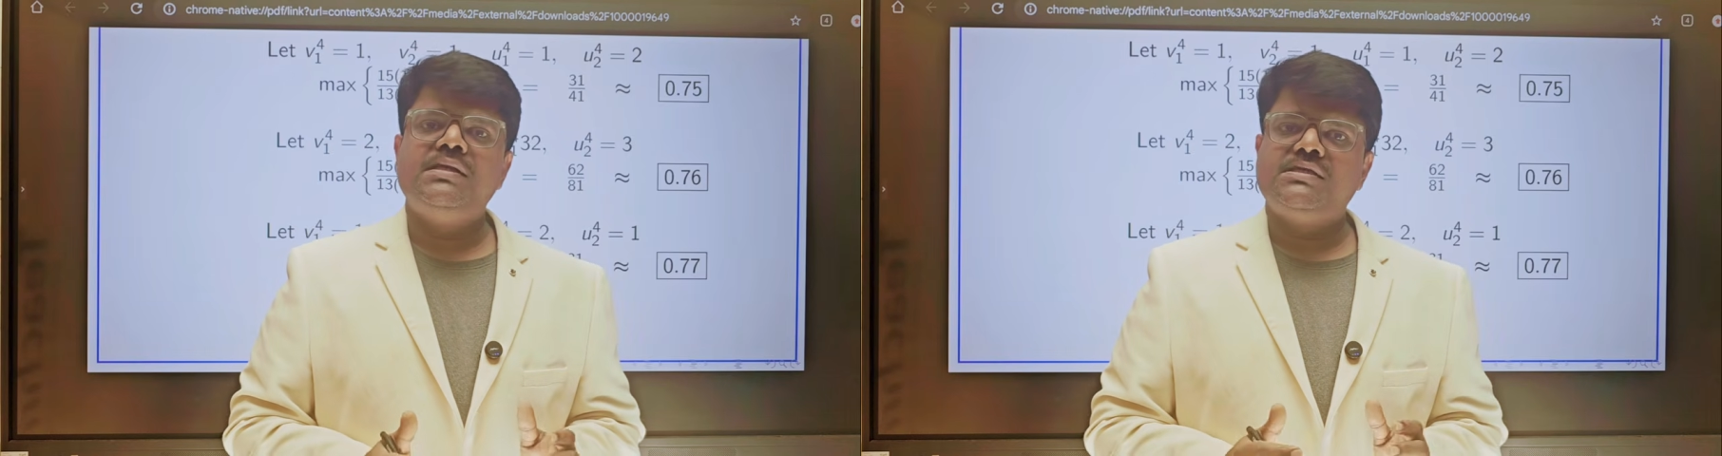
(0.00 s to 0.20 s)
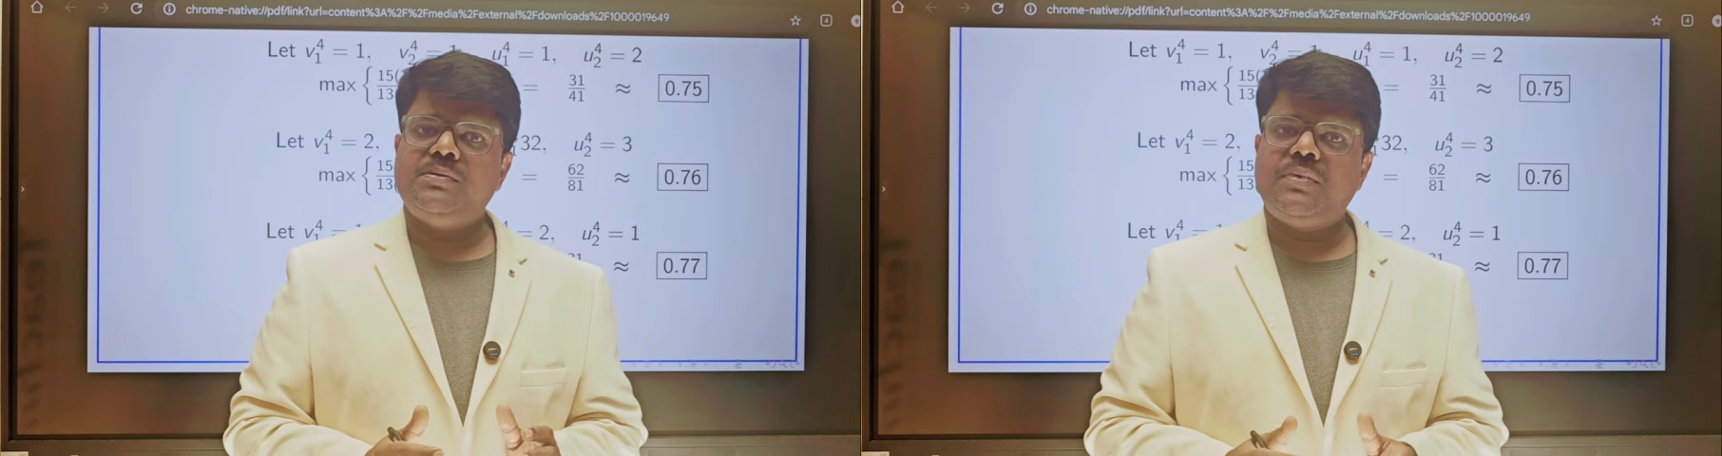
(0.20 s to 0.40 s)

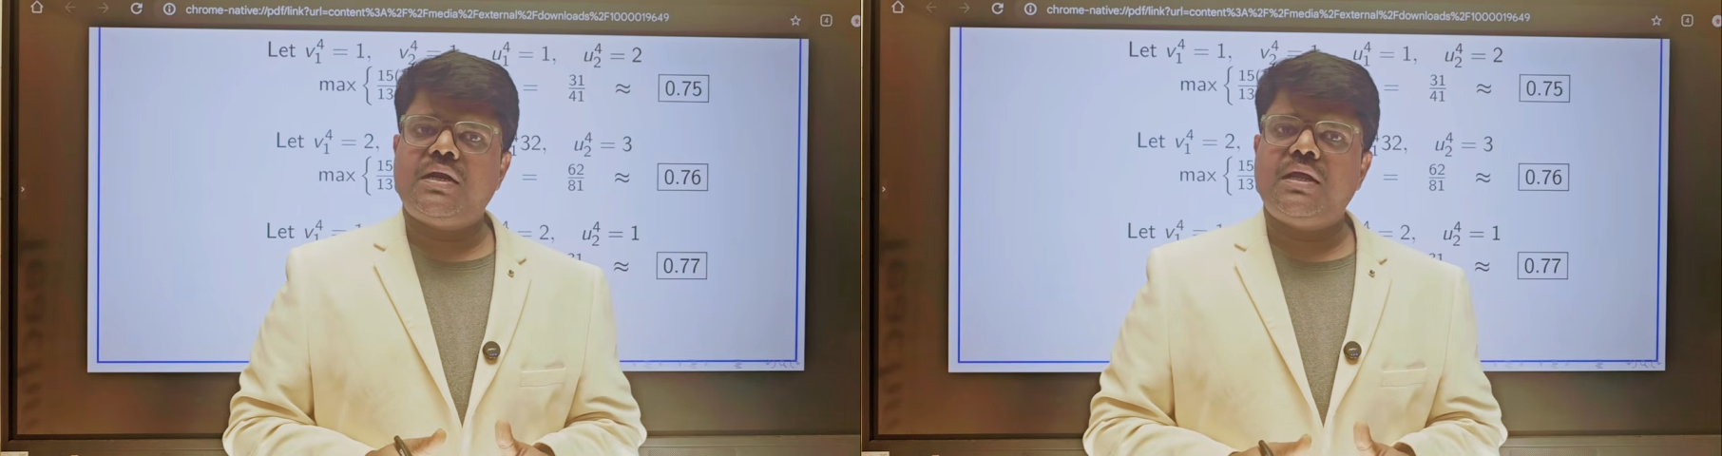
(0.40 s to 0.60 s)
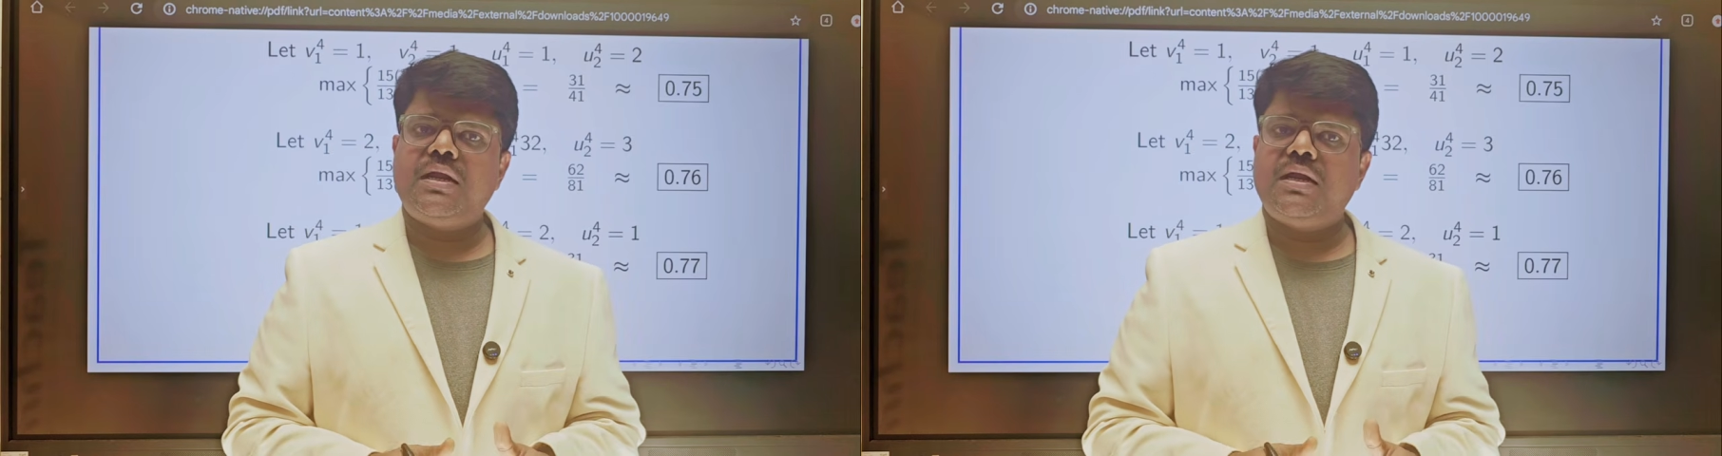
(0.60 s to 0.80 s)

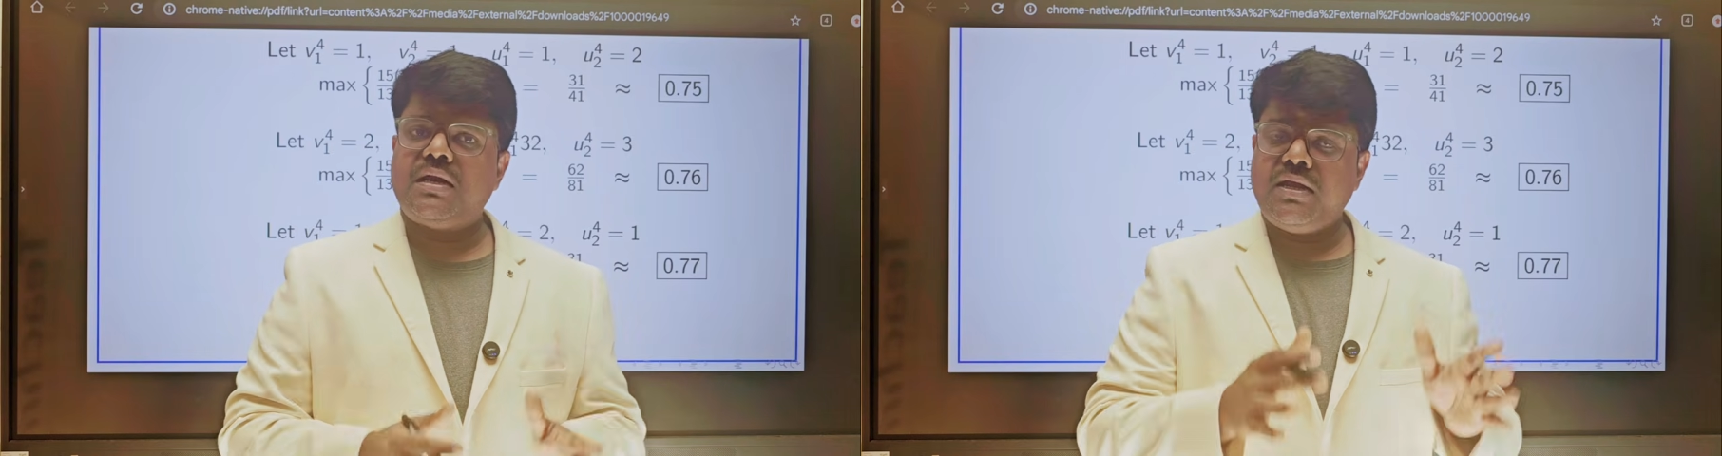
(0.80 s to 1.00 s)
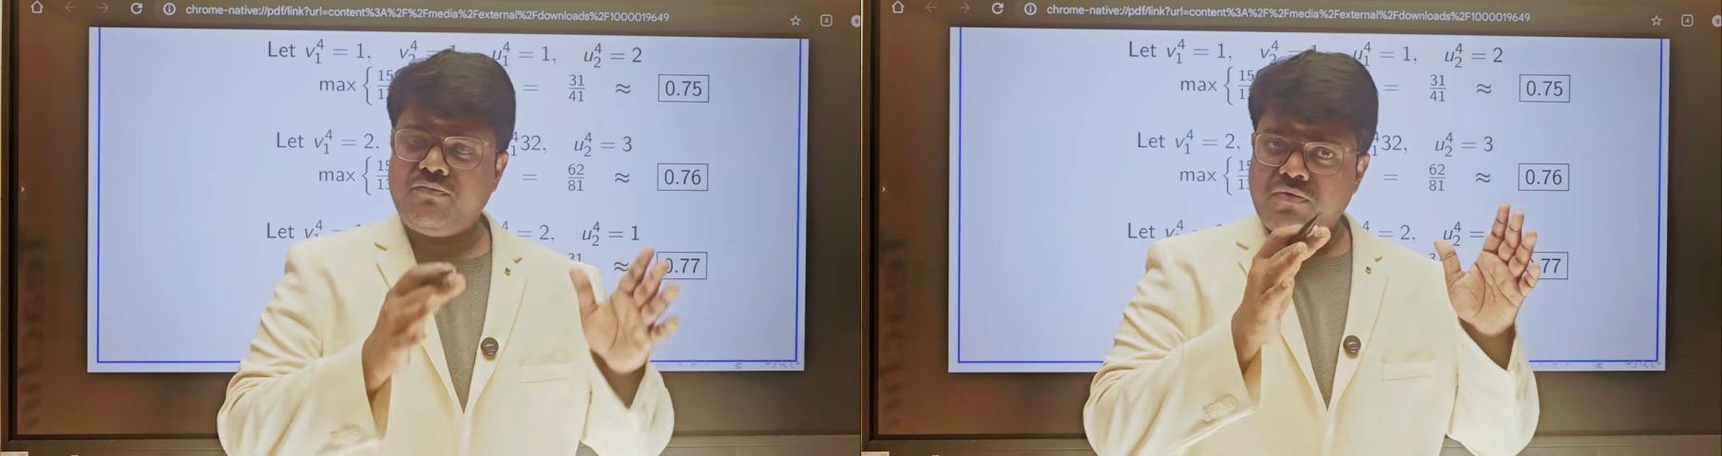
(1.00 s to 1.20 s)

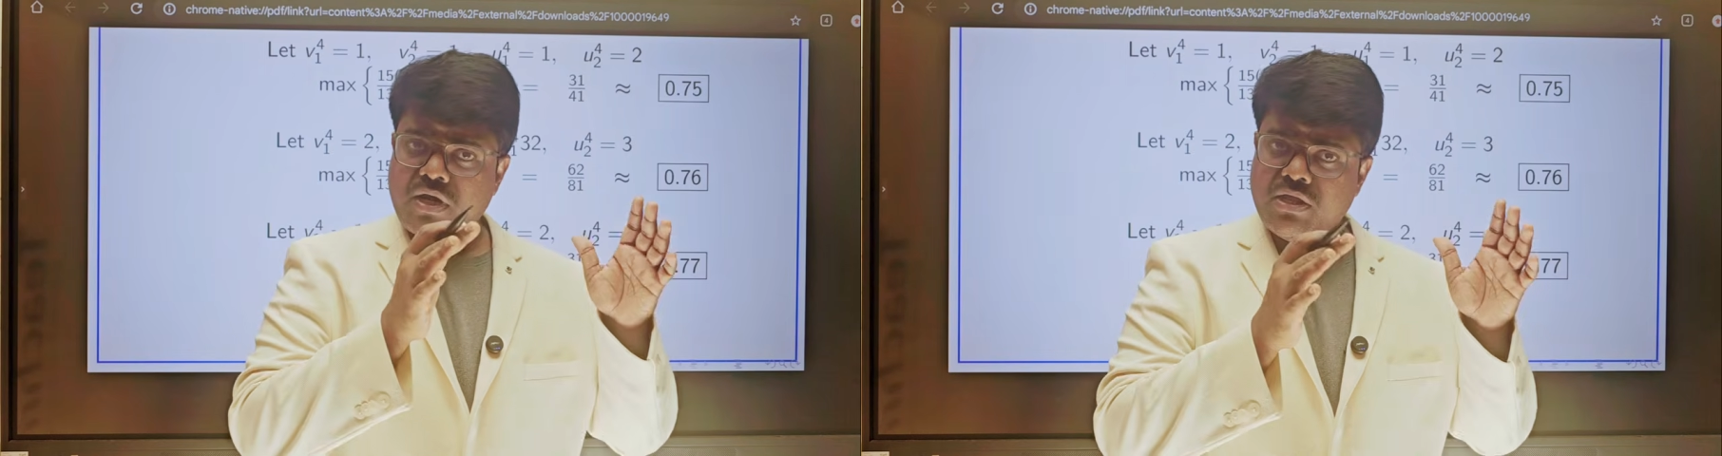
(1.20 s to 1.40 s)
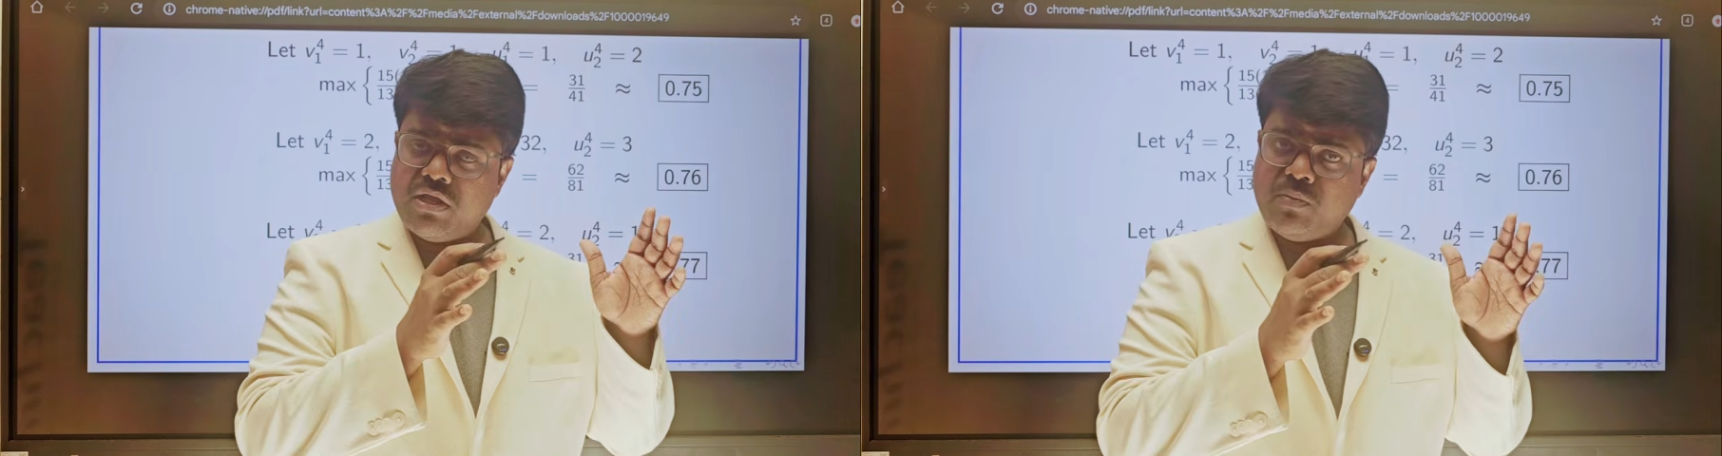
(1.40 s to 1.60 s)
similarly for
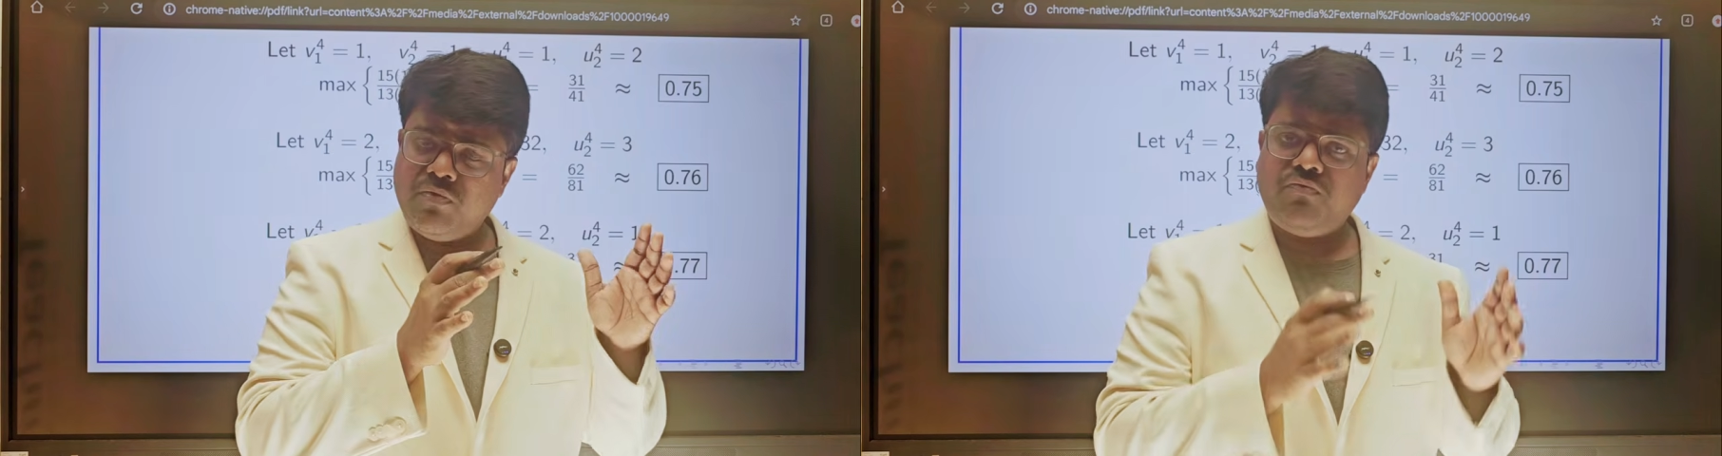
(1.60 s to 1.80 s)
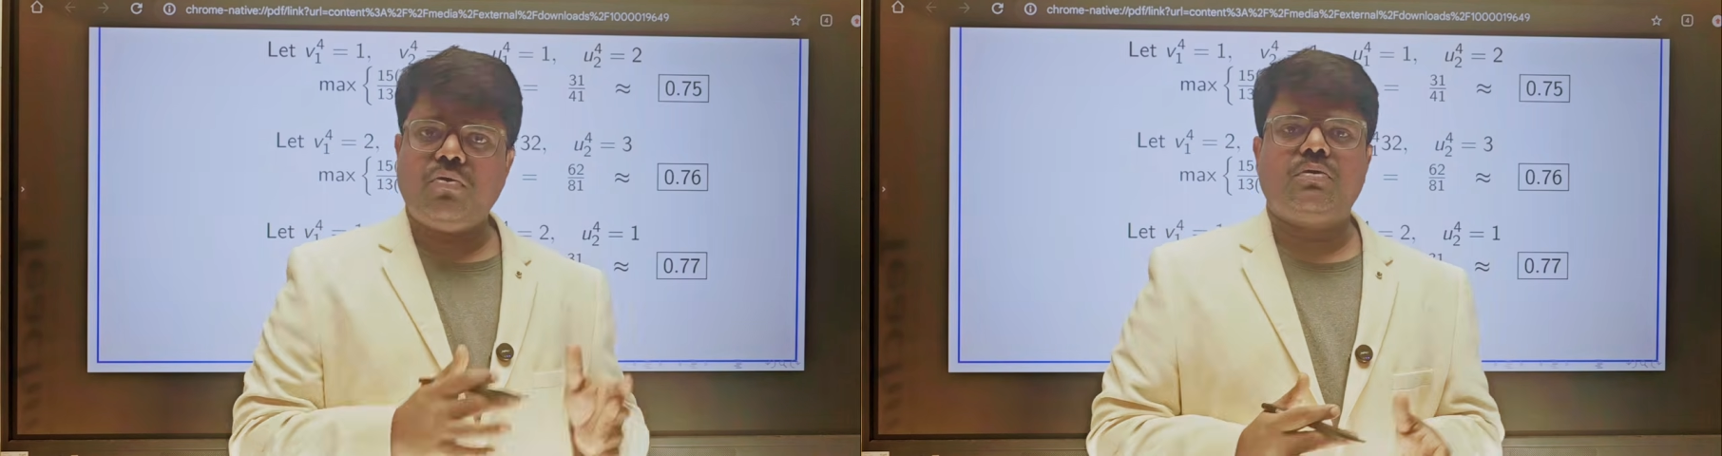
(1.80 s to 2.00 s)

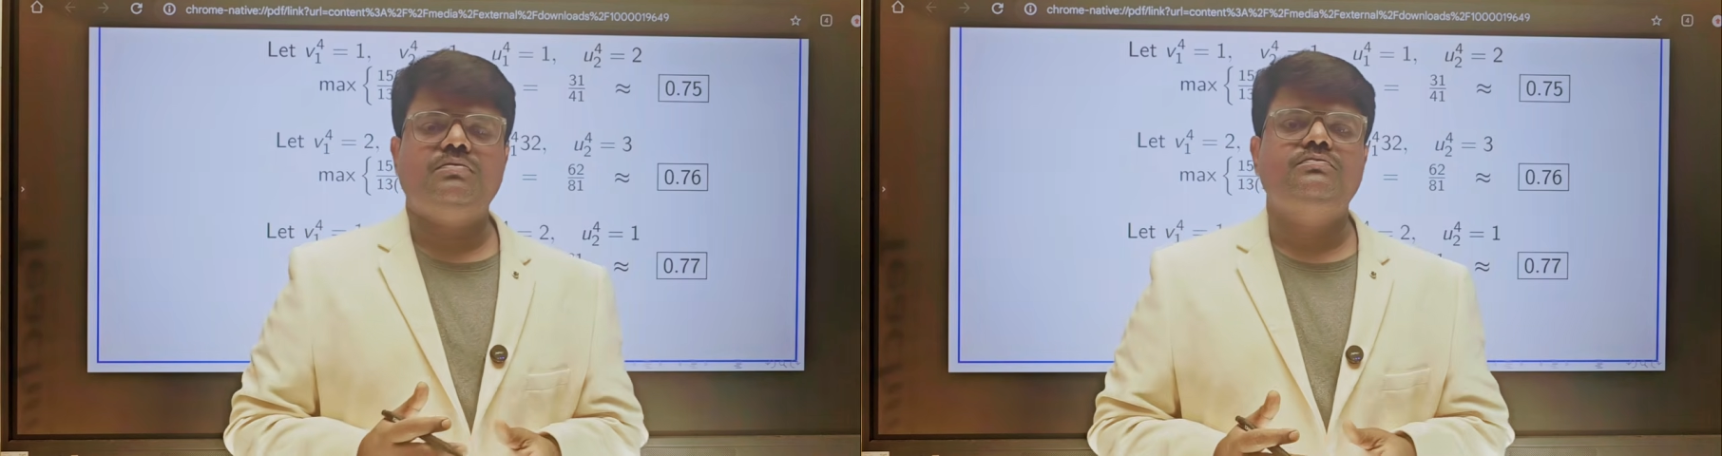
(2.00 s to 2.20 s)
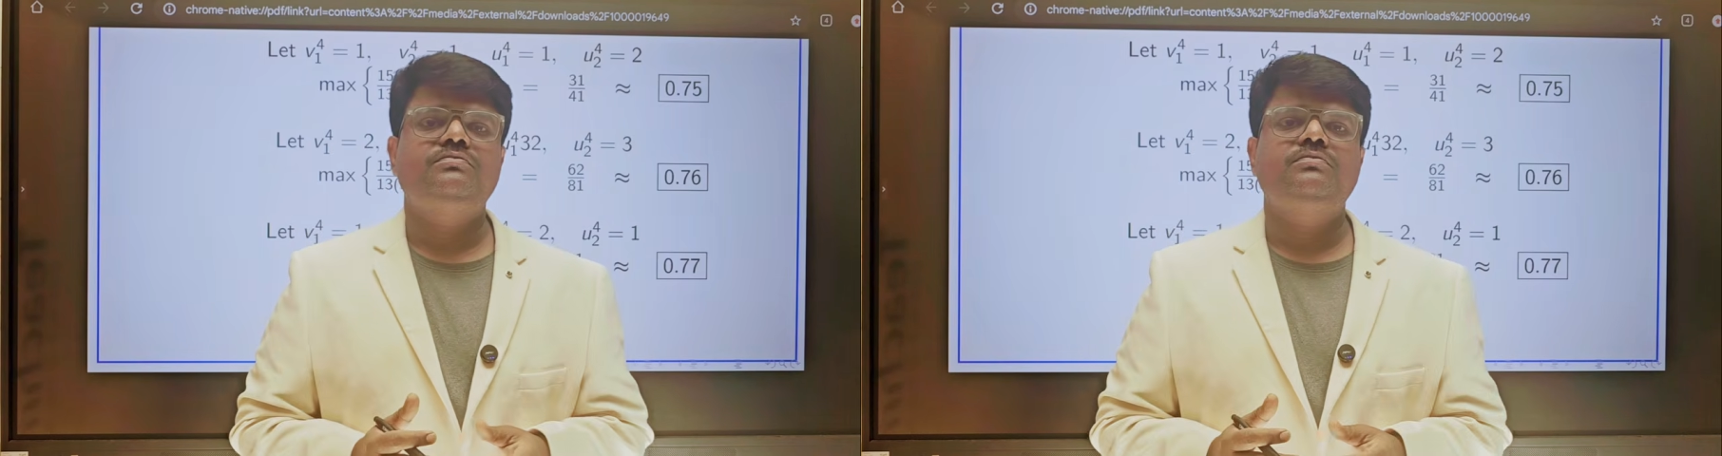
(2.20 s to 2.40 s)
DMU4.